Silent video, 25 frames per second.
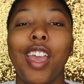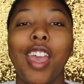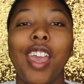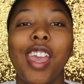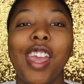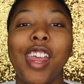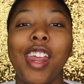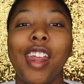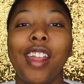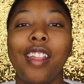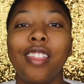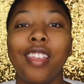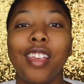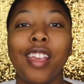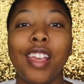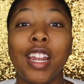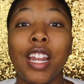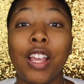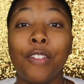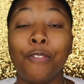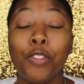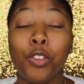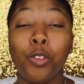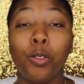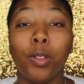And then
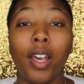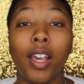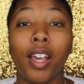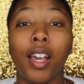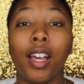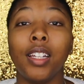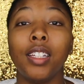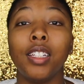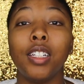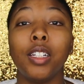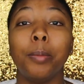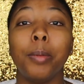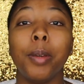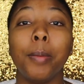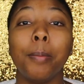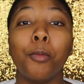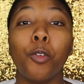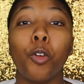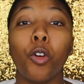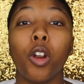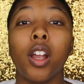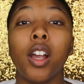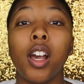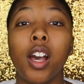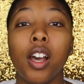if you like a little bit
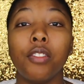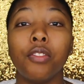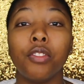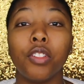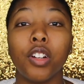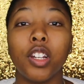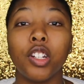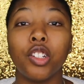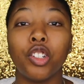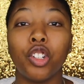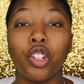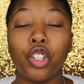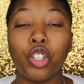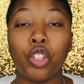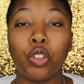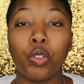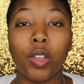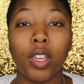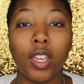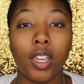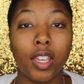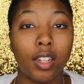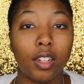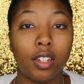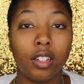more coverage, you
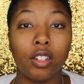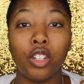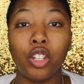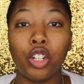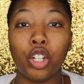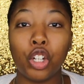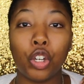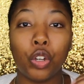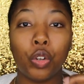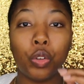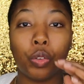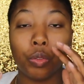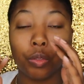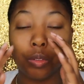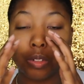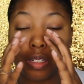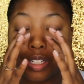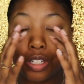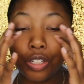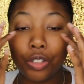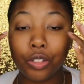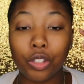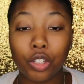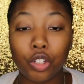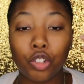can, you know,
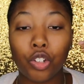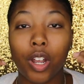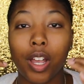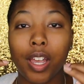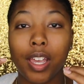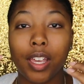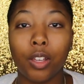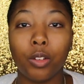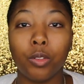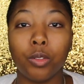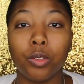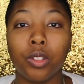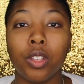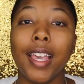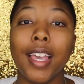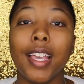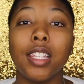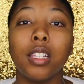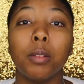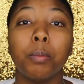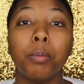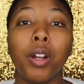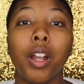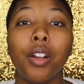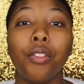do the triangles.
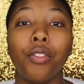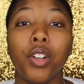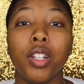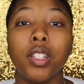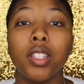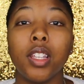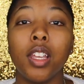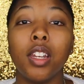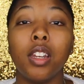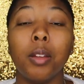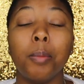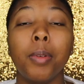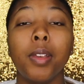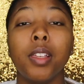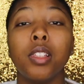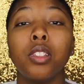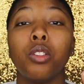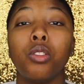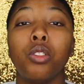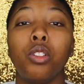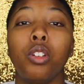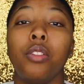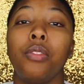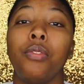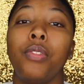It's a preference. It depends
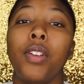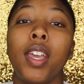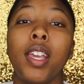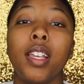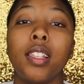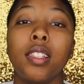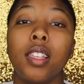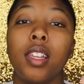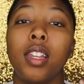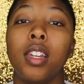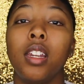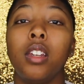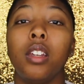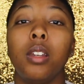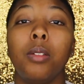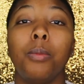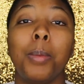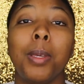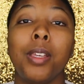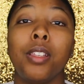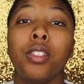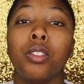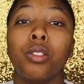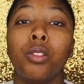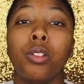on your face and it
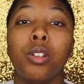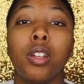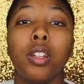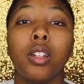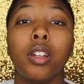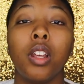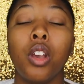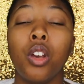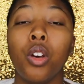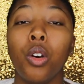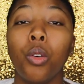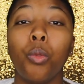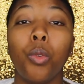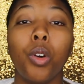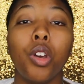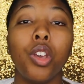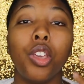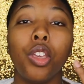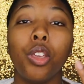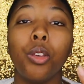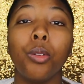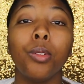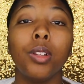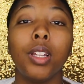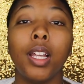depends on what
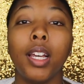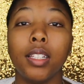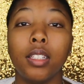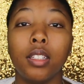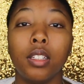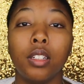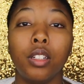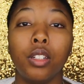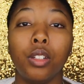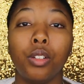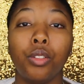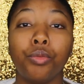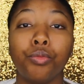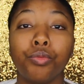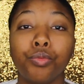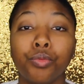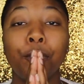you like to do.